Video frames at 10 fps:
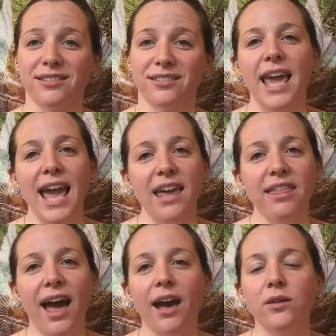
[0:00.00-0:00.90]
The 8th
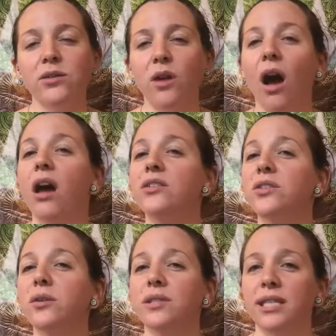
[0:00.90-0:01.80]
house
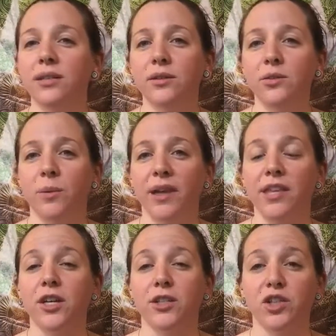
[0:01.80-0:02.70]
also deals
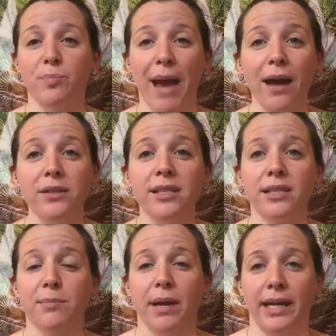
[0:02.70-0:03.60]
with your
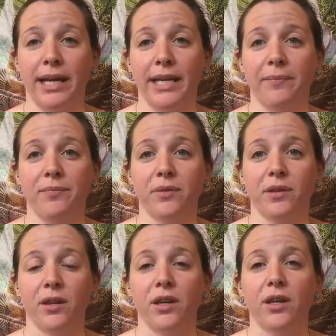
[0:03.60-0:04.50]
spouse's money,
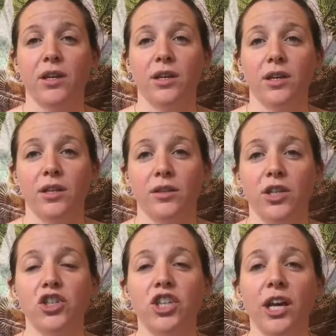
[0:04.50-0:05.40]

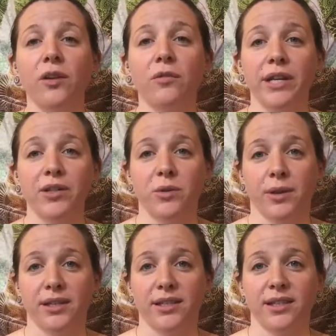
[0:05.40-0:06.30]
the shared
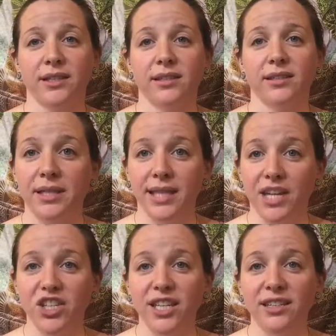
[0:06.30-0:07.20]
resources,
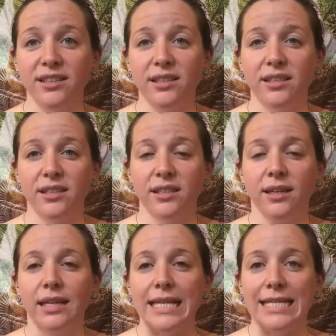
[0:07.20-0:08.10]
possessions,
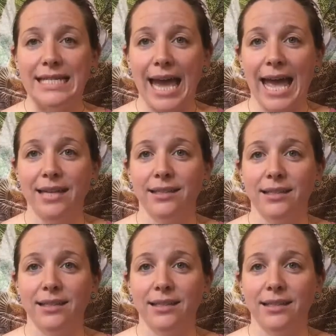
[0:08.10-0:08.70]
debt,